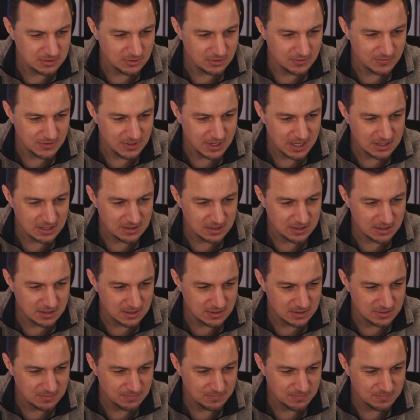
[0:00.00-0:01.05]
You even get
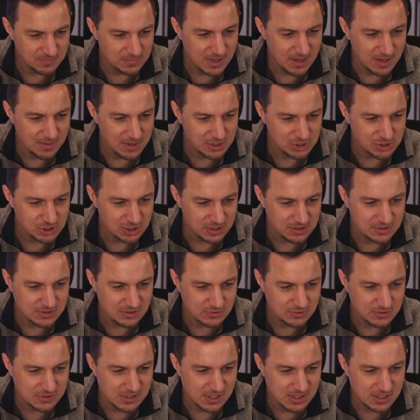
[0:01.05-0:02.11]
the image
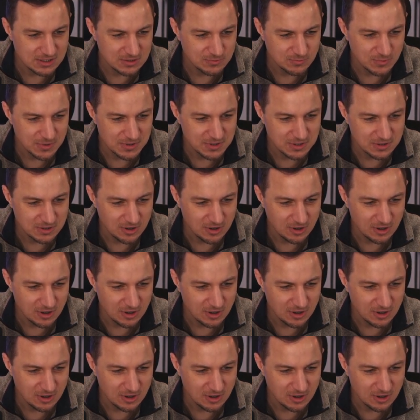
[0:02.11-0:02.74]
associated with it.